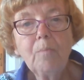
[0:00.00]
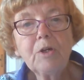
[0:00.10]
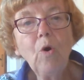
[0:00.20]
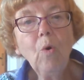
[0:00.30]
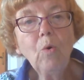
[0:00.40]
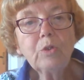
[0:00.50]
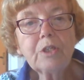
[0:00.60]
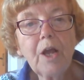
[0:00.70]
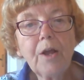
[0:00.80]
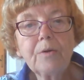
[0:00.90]
but
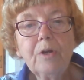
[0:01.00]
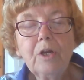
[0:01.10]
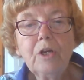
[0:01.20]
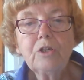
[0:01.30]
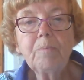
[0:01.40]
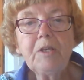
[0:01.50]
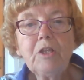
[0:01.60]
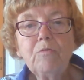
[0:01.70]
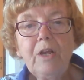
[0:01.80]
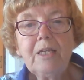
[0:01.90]
also to be
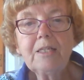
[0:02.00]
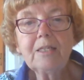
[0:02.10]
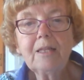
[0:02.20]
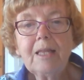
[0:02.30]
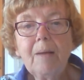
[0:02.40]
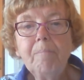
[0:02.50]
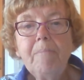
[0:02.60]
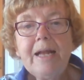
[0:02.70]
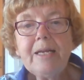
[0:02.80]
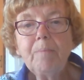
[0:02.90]
the reason that
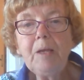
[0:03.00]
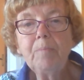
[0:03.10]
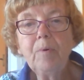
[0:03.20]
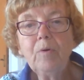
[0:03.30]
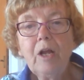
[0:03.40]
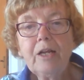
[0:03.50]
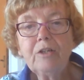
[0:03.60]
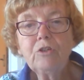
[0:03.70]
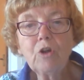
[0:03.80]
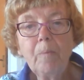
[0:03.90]
many people
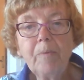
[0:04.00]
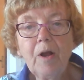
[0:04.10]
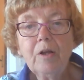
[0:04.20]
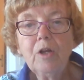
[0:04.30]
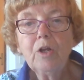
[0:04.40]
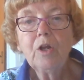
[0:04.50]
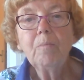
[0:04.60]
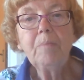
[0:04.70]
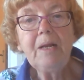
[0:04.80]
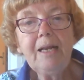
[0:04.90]
in Joppa
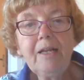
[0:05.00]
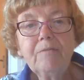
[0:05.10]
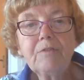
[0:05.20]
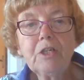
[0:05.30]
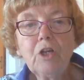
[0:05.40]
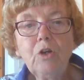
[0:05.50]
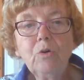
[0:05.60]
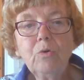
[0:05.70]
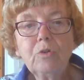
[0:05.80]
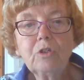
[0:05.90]
believed in the
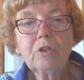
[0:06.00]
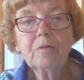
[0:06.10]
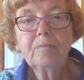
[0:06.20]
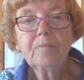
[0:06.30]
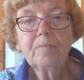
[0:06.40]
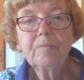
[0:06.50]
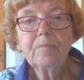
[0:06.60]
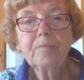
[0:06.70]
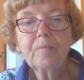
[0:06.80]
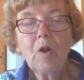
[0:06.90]
Lord.
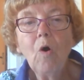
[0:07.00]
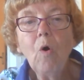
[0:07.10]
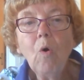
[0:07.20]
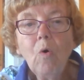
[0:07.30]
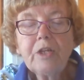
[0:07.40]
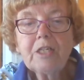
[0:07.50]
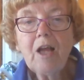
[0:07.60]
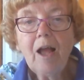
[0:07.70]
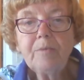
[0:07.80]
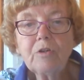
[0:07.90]
All the
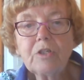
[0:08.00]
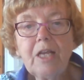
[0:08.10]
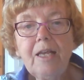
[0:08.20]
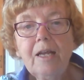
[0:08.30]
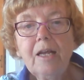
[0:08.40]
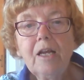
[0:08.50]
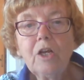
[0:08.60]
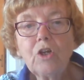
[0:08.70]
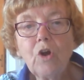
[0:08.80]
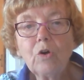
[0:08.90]
time, you see,
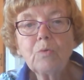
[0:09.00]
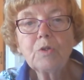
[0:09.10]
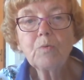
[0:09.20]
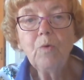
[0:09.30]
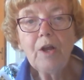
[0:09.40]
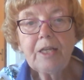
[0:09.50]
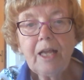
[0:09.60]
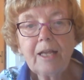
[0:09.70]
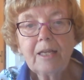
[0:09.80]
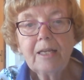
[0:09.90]
God was
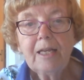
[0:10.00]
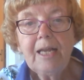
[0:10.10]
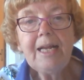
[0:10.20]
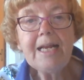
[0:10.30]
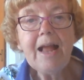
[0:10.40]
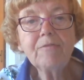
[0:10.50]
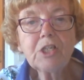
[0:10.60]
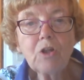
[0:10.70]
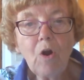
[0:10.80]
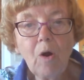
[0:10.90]
working. He never
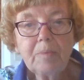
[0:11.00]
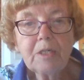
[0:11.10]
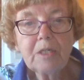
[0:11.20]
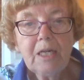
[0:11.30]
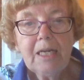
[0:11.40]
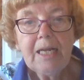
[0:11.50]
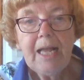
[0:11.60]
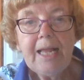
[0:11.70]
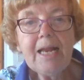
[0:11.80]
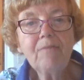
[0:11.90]
stopped.
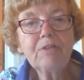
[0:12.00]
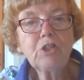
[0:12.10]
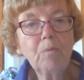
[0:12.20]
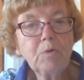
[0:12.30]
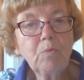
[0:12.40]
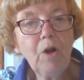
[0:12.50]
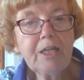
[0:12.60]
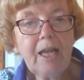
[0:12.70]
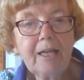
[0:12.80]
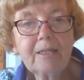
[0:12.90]
He never stopped
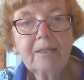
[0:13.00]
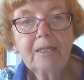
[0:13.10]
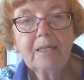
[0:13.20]
working.